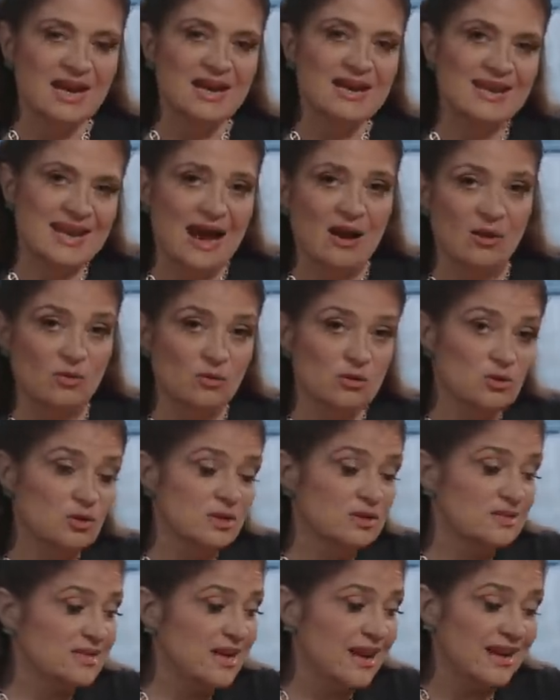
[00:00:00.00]
Now, you
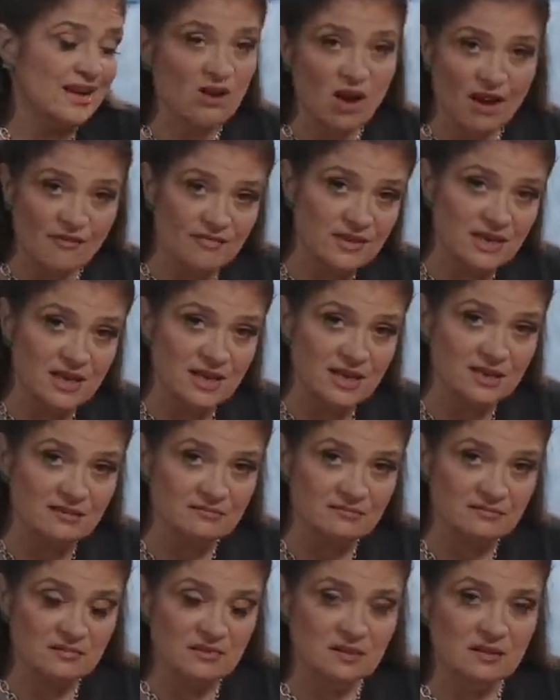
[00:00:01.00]
can take it off the heat
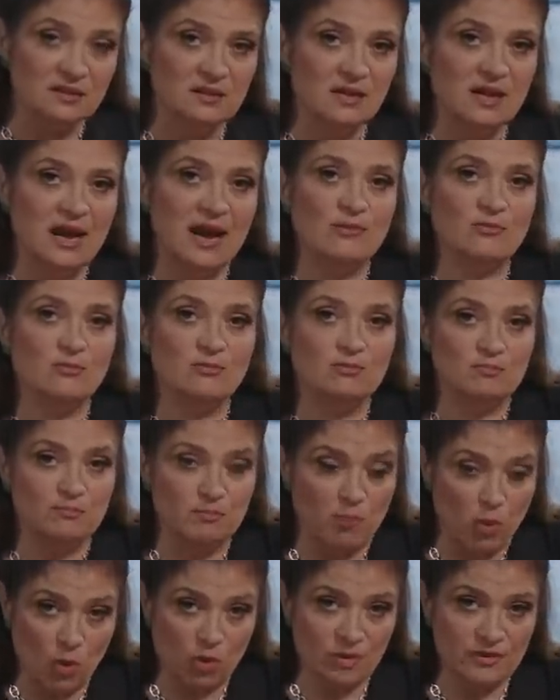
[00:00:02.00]
and
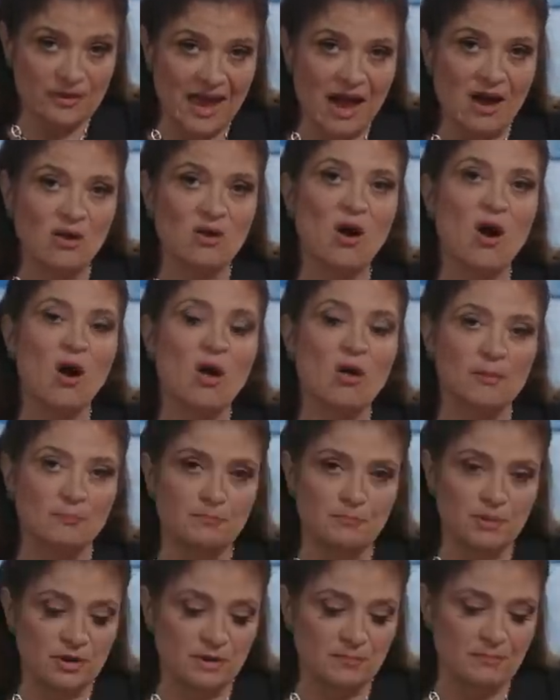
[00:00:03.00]
pour the alcohol
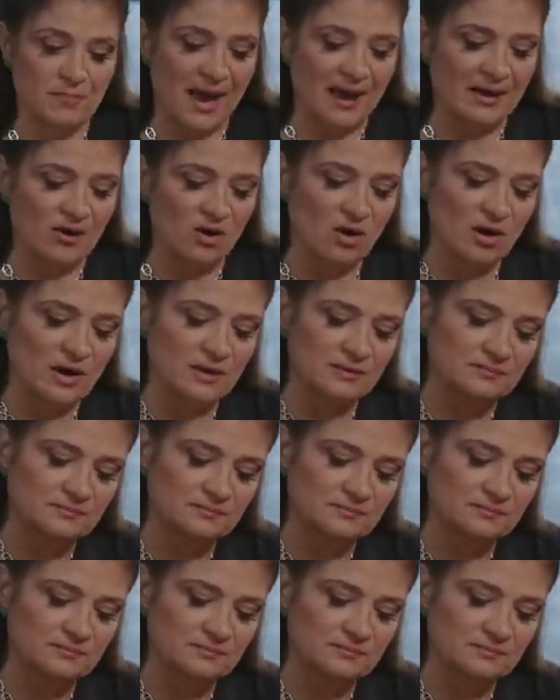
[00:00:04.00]
and put it back on.